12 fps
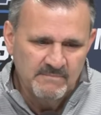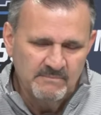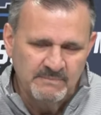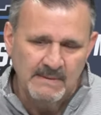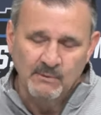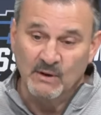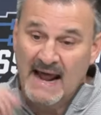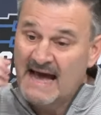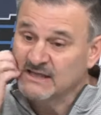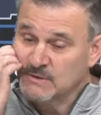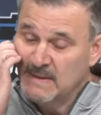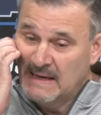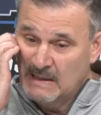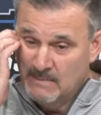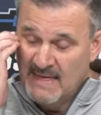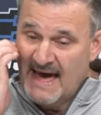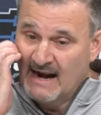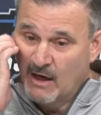people would ask me
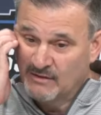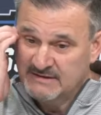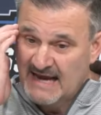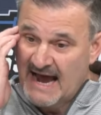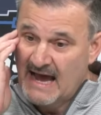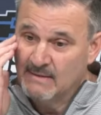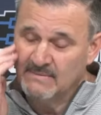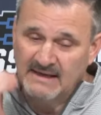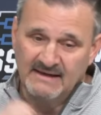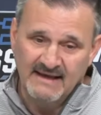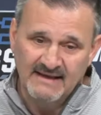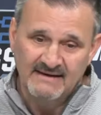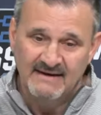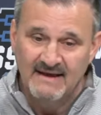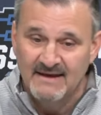that all the time, and